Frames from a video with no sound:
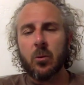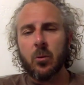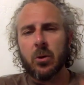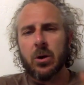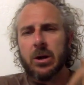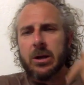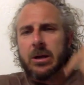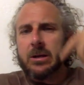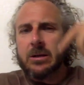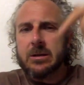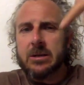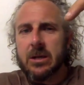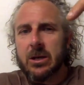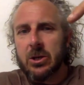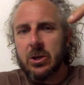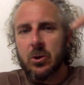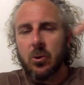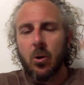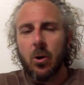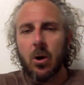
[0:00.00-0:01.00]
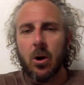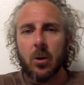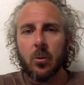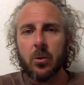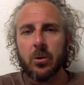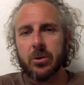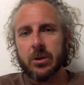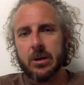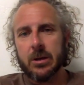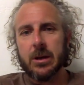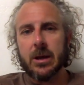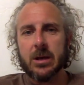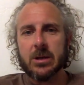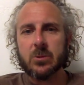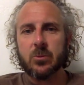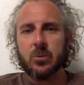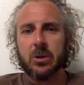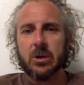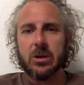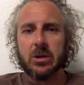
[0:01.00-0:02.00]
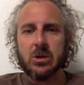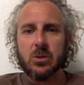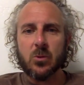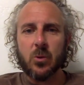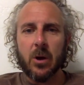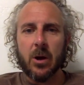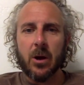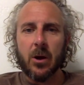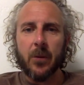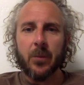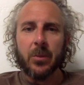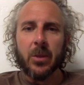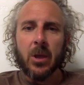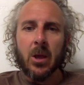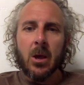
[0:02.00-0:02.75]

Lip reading: We're going to continue on with it next week as well.